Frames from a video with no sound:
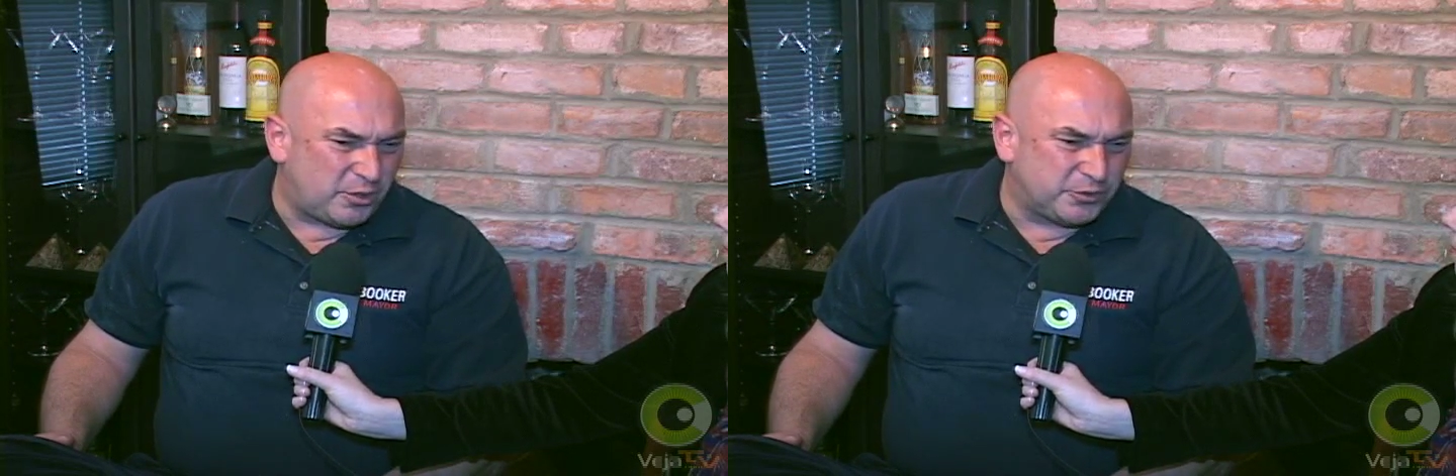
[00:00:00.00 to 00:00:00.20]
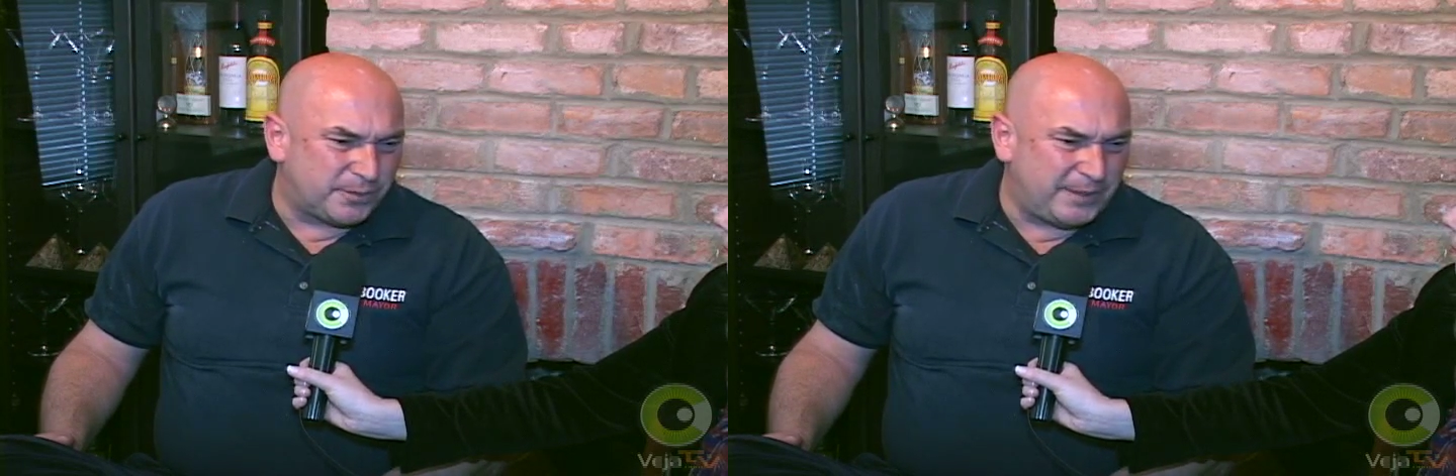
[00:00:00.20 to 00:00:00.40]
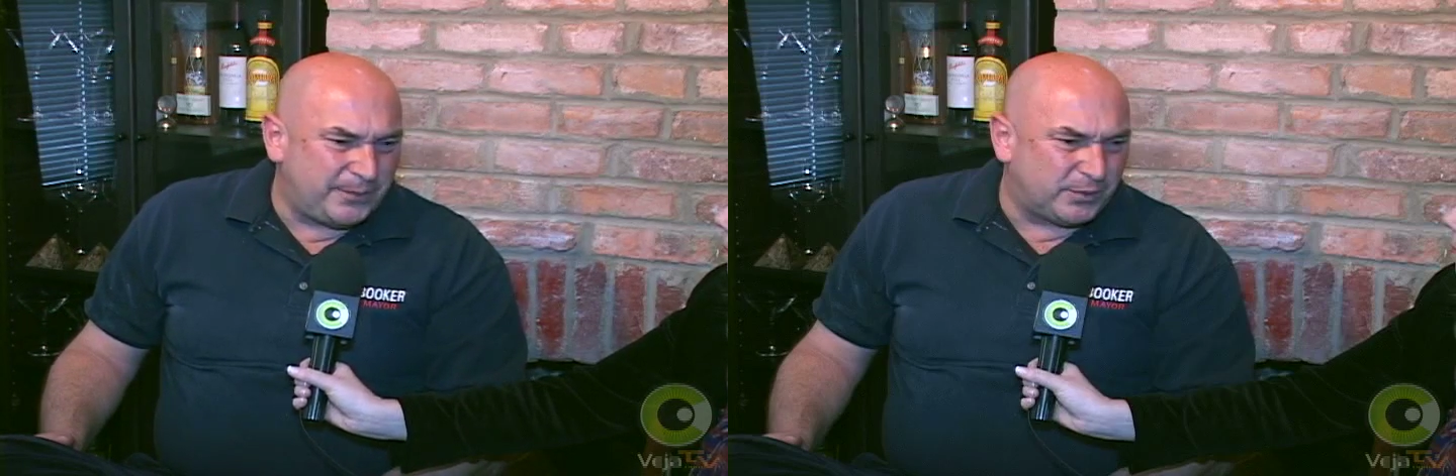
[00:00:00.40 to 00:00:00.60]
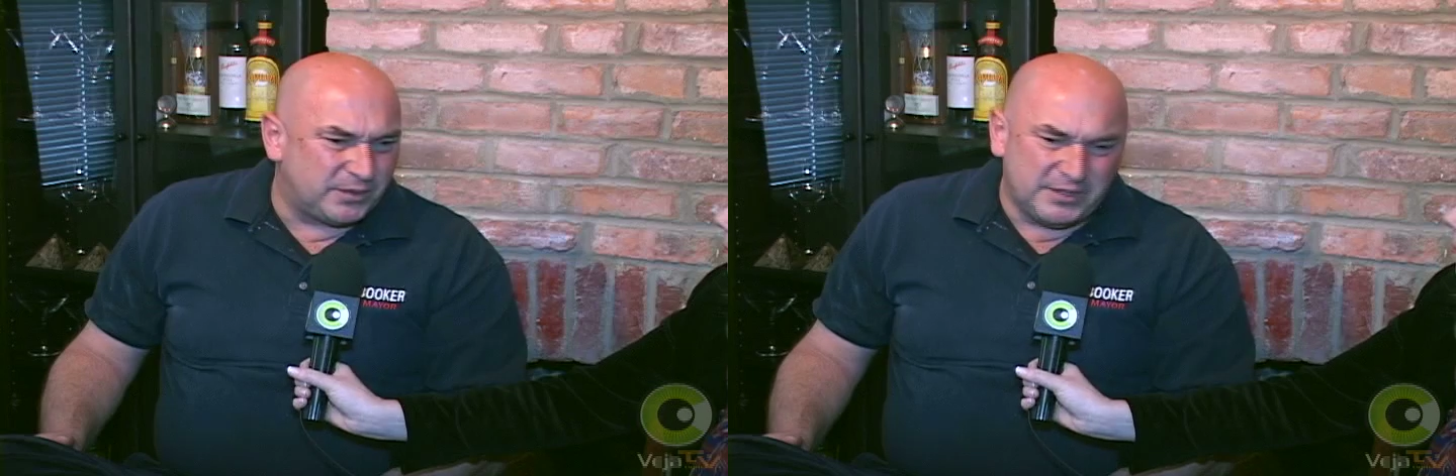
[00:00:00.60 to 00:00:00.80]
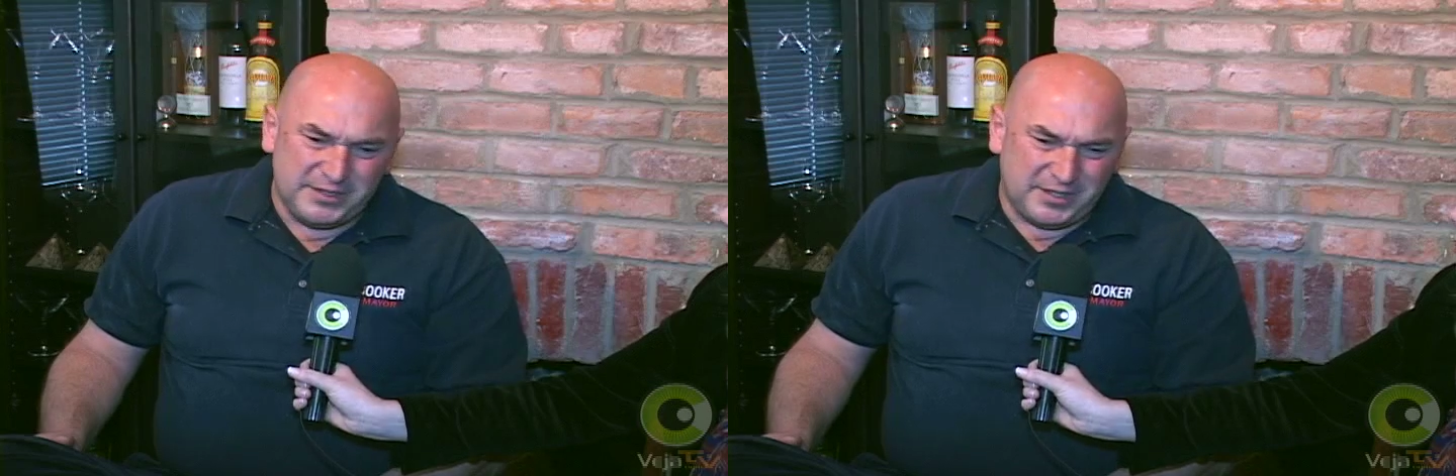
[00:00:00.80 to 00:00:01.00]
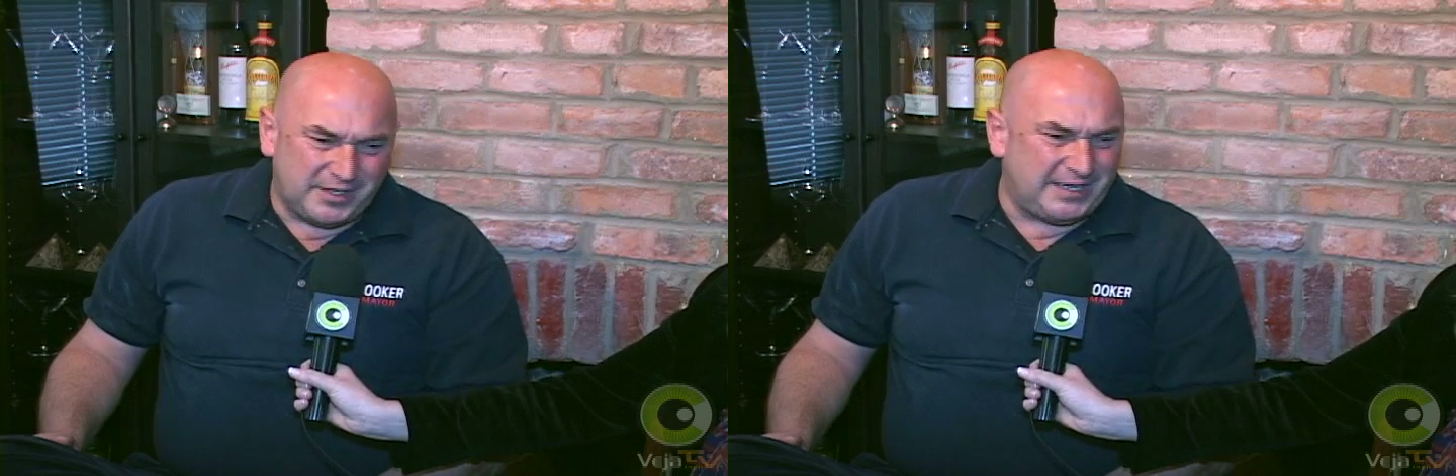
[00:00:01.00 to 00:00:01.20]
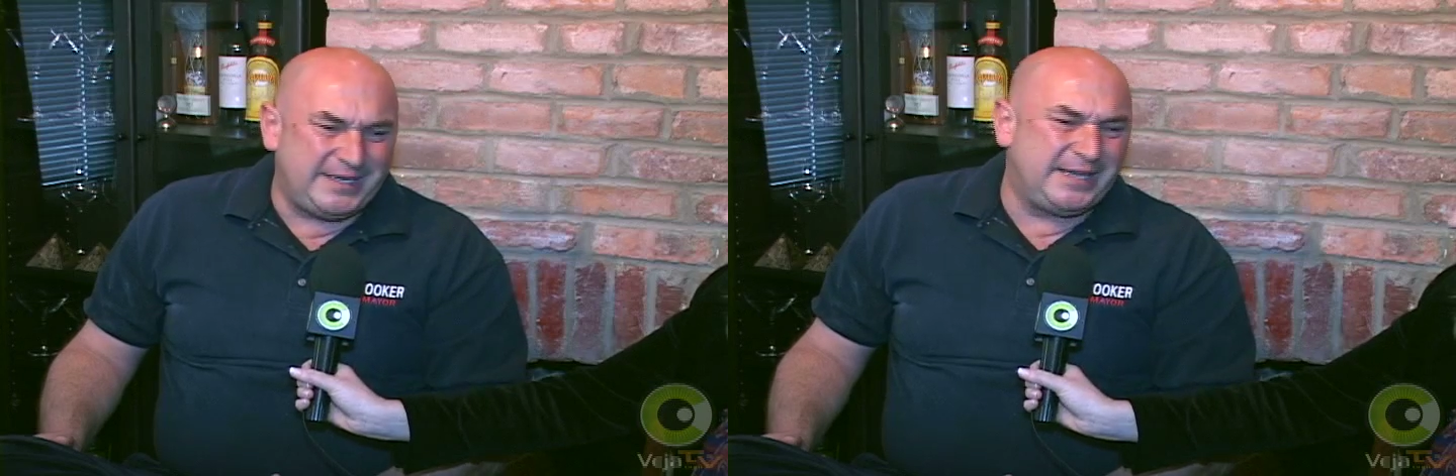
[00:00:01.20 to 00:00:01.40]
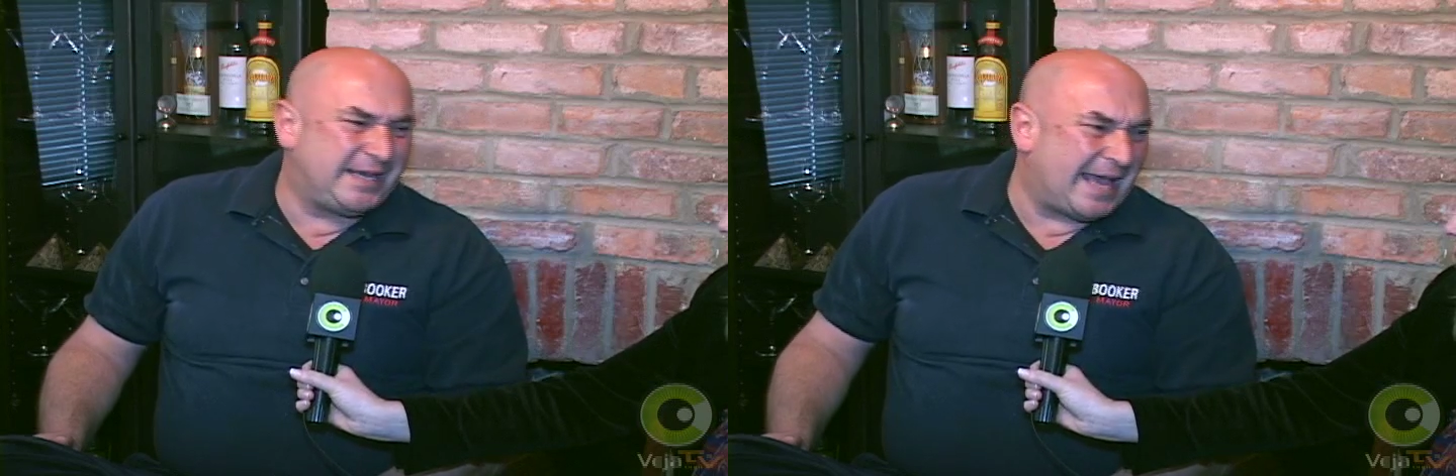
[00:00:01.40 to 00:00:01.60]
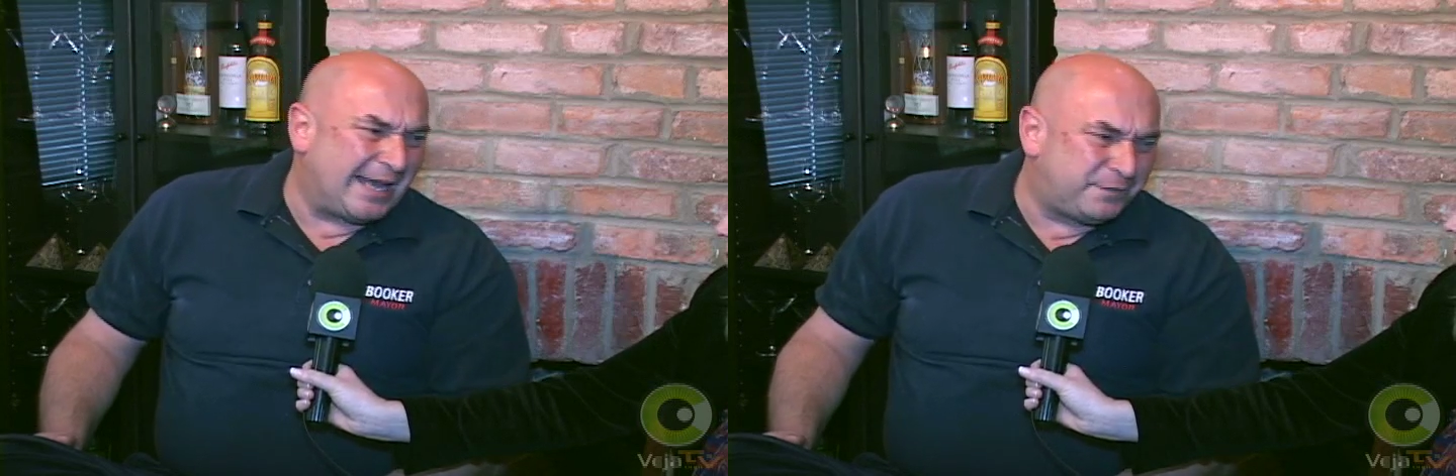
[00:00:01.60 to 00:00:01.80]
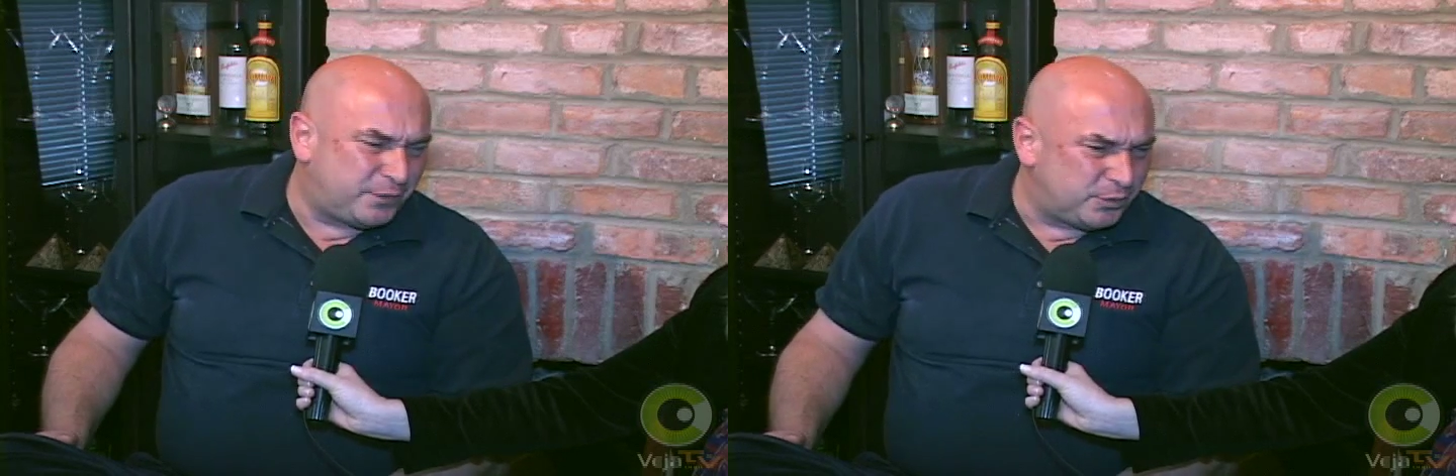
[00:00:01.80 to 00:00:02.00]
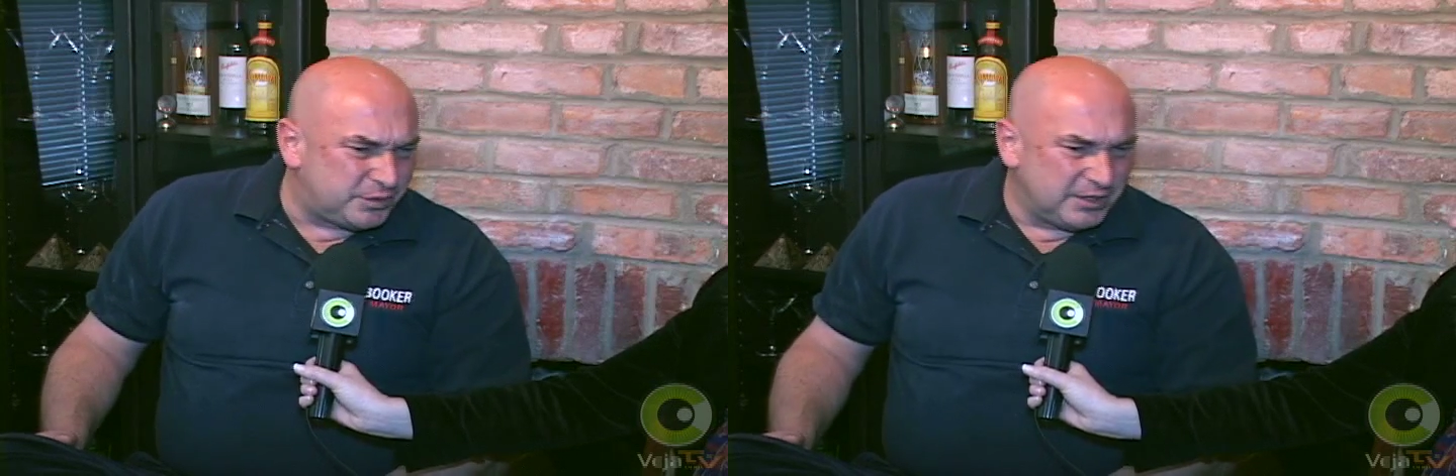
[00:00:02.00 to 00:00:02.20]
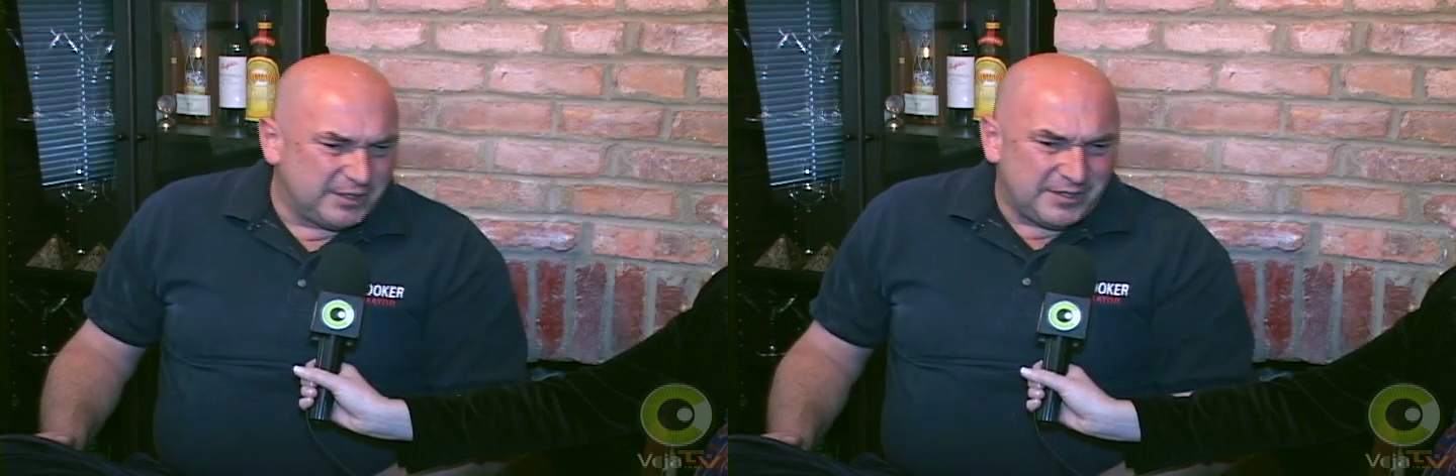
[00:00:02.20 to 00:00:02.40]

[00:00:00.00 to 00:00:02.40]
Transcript: older people eating cat food